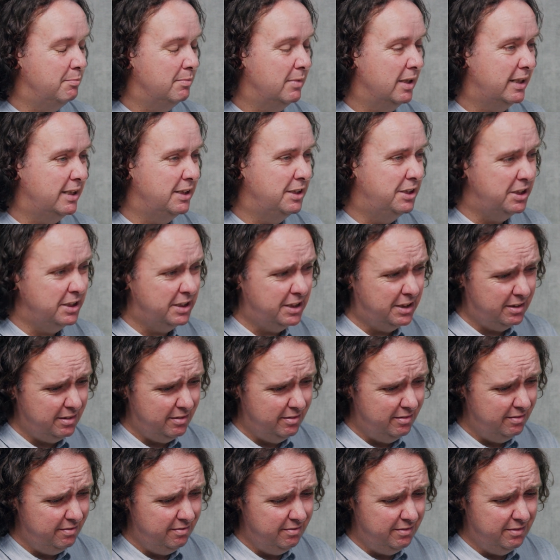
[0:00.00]
Like it's just
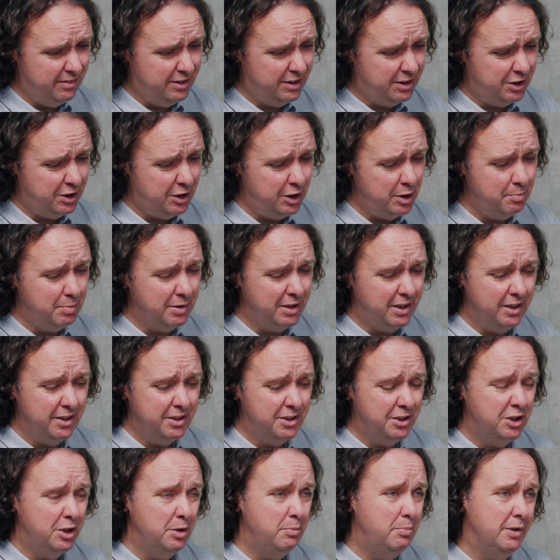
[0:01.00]
super good,
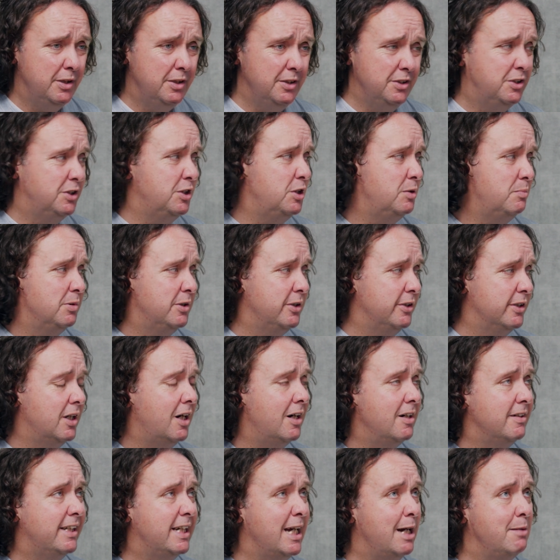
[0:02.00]
super good, super good.
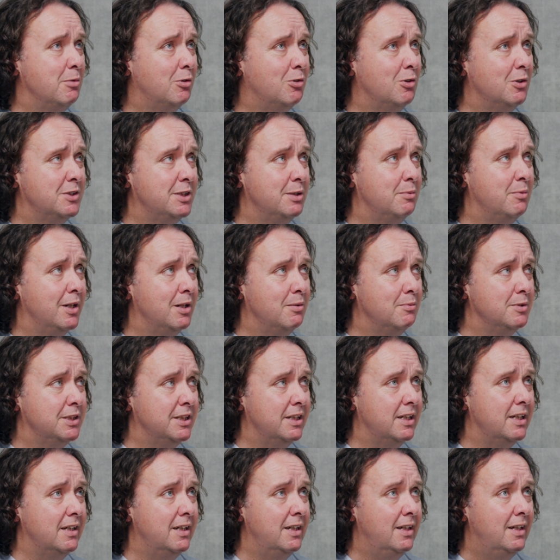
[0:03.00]
I came across it when
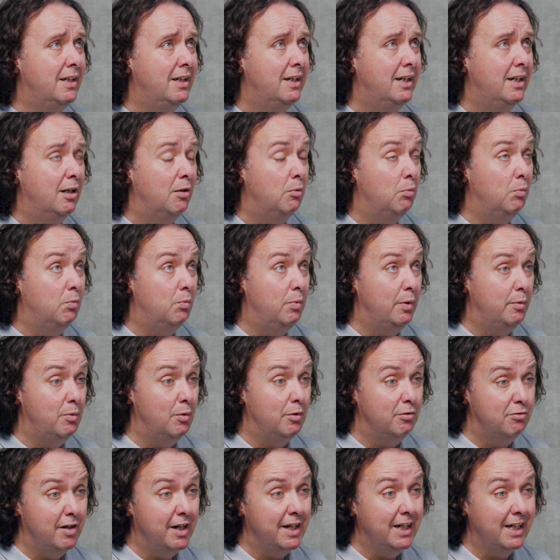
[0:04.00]
we were
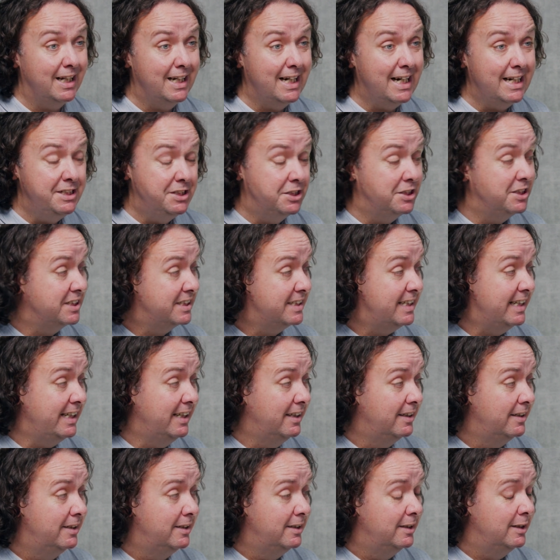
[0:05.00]
running an agency,
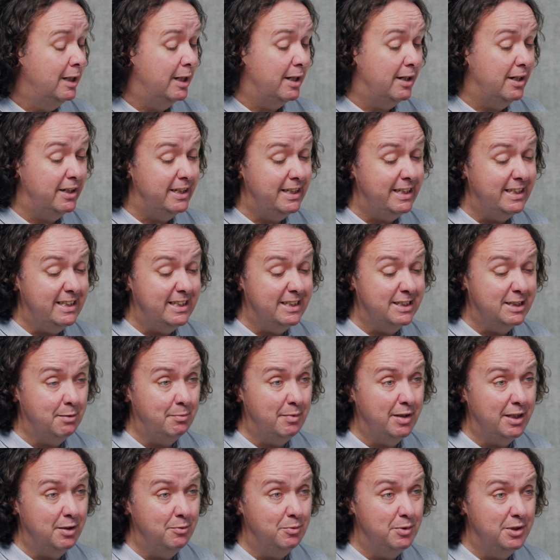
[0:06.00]
and I needed
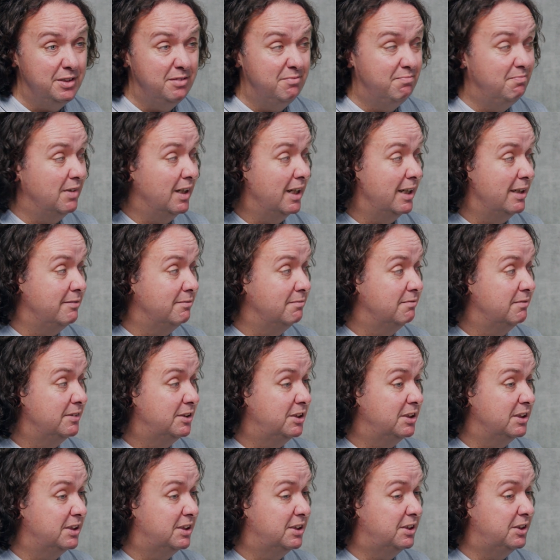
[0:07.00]
something that would like
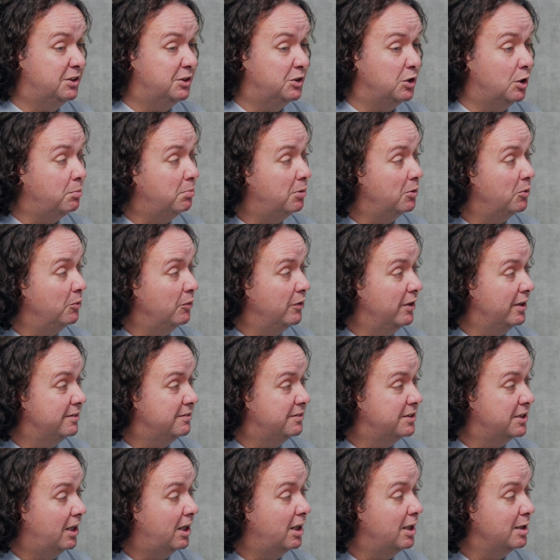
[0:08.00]
just stop all the
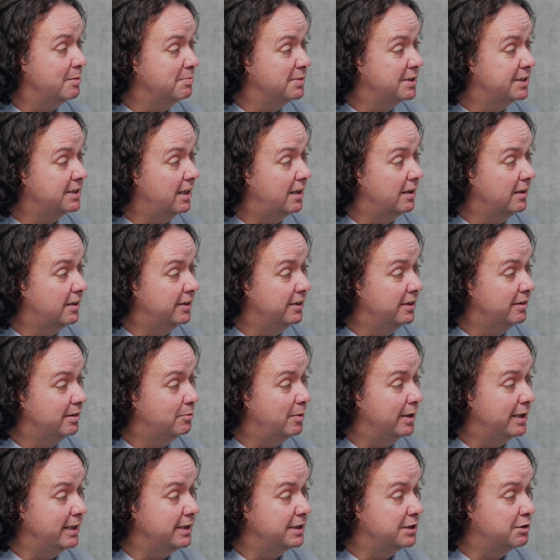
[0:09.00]
time suck that
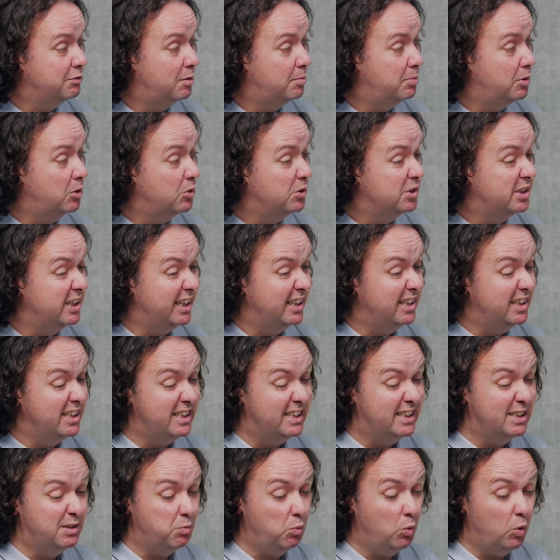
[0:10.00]
went into reporting, and
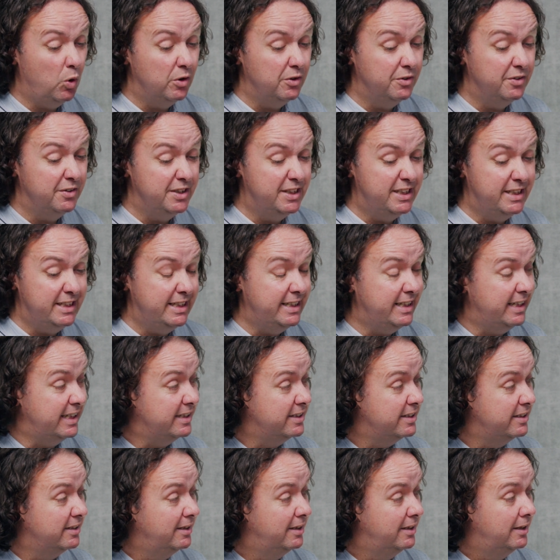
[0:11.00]
this one did
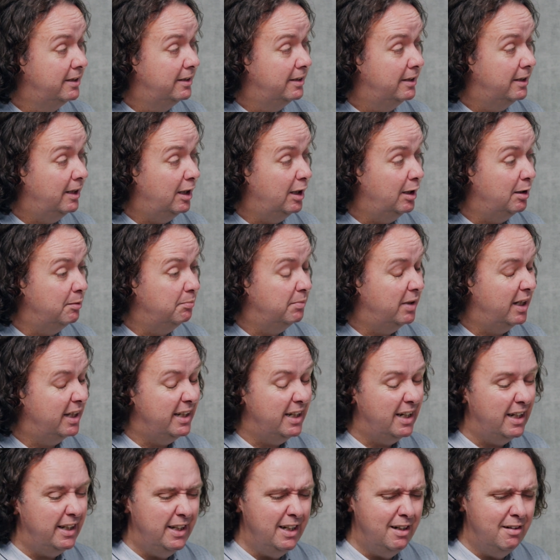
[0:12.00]
it.
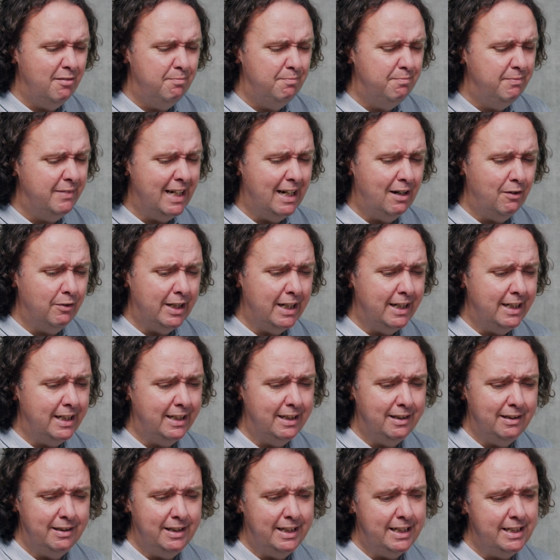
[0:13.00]
And they're now
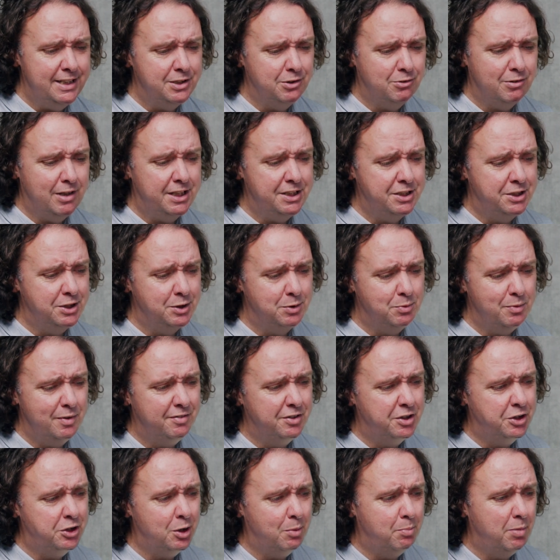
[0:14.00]
getting integrations with
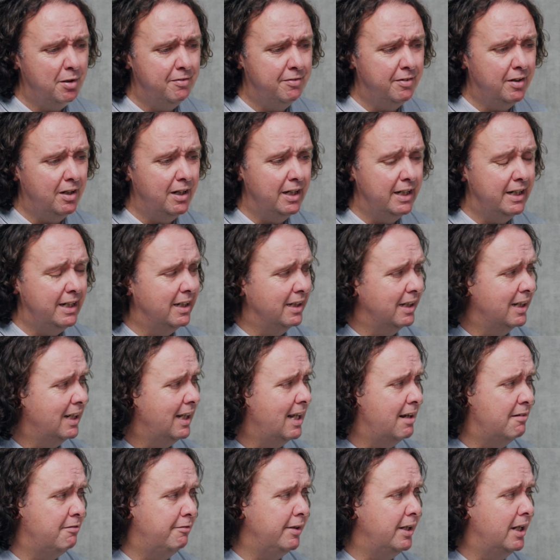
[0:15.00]
Shopify and
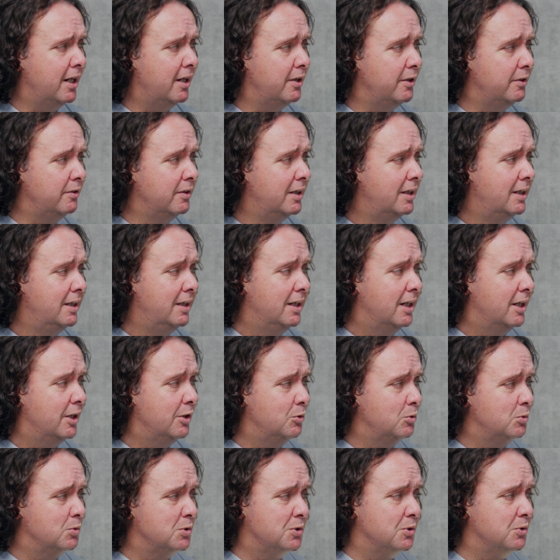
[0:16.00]
Klaviyo and
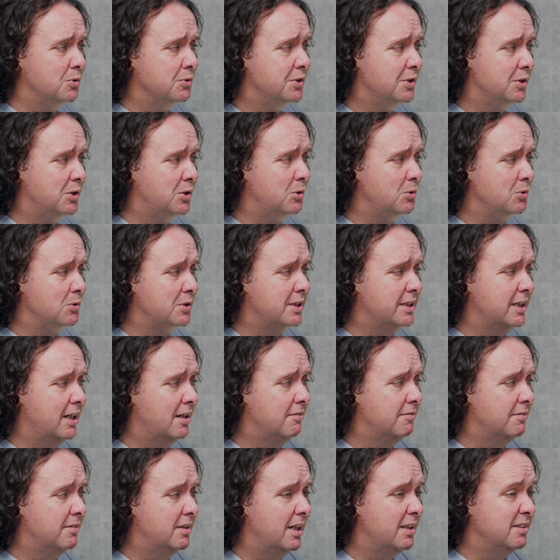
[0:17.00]
all sorts of cool
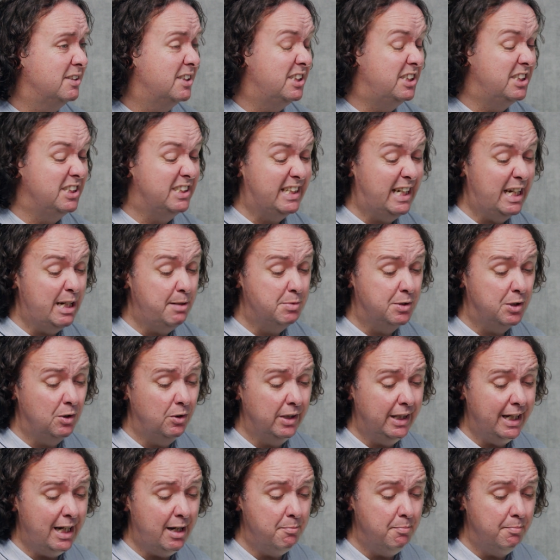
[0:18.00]
stuff. And so it just keeps on
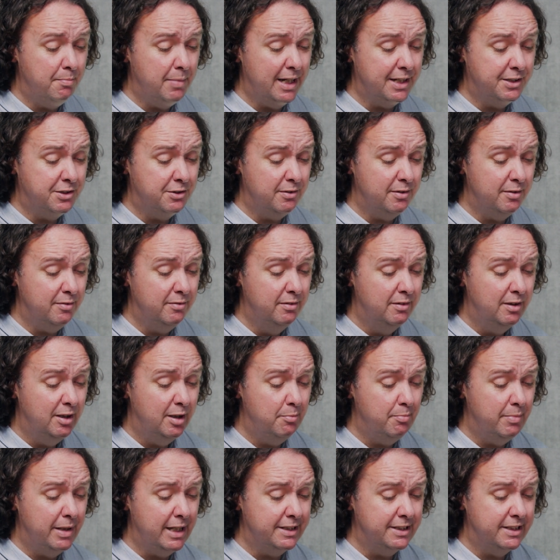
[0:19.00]
getting better
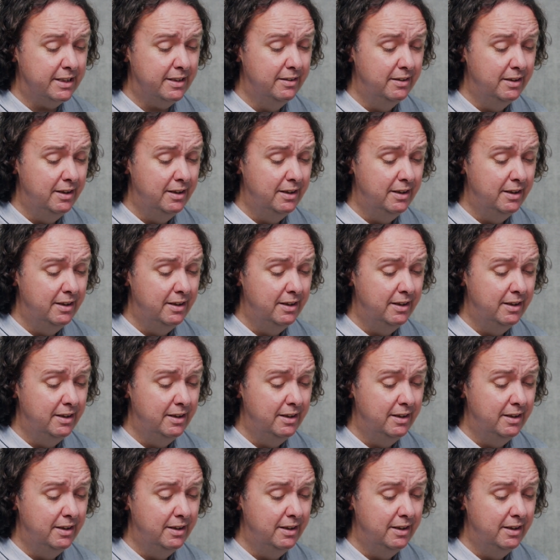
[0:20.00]
and better.